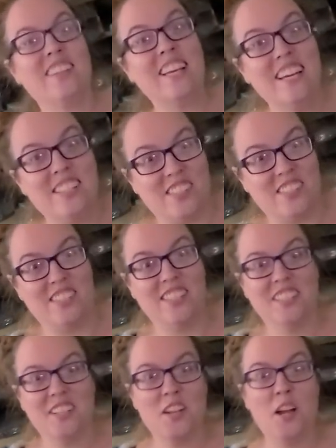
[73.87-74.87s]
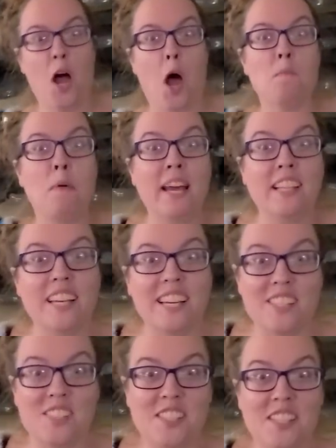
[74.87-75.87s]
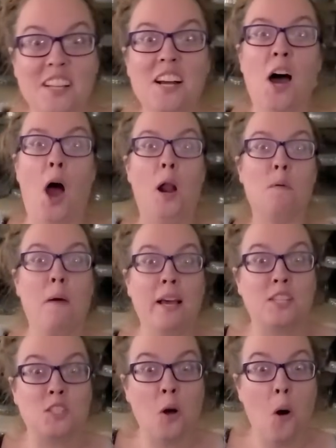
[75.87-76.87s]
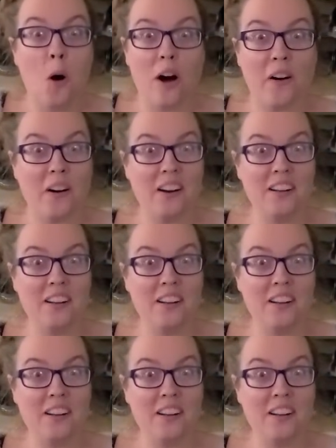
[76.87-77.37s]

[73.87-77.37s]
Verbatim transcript: lease. What? A big lease on a big store.